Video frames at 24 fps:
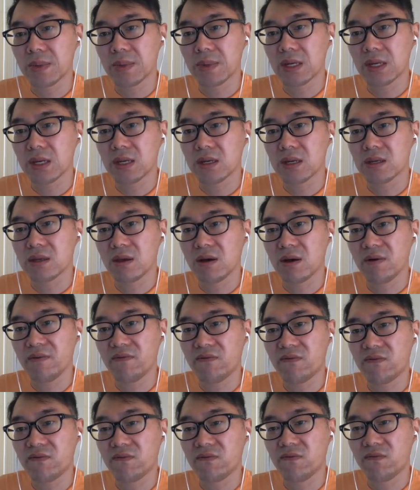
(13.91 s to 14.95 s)
be the
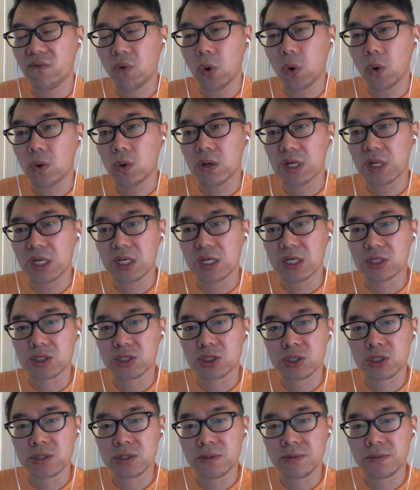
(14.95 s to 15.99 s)

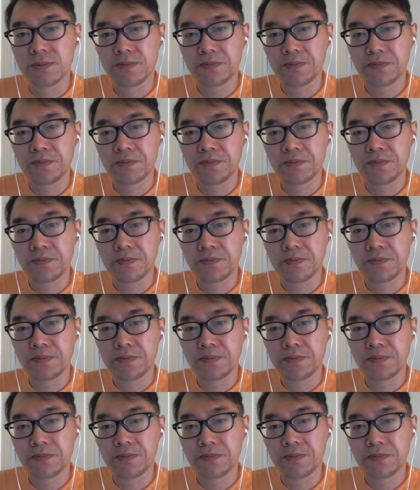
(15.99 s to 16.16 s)
forEach.